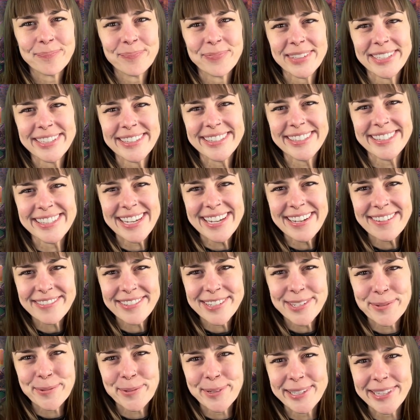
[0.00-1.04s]
It's safe
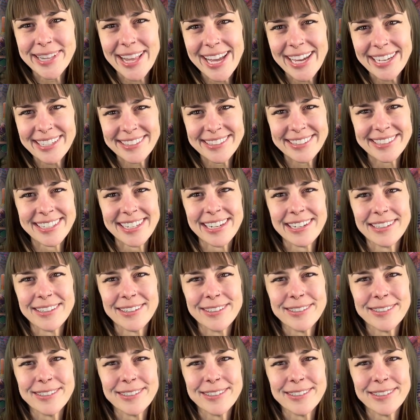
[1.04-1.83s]
to relax now.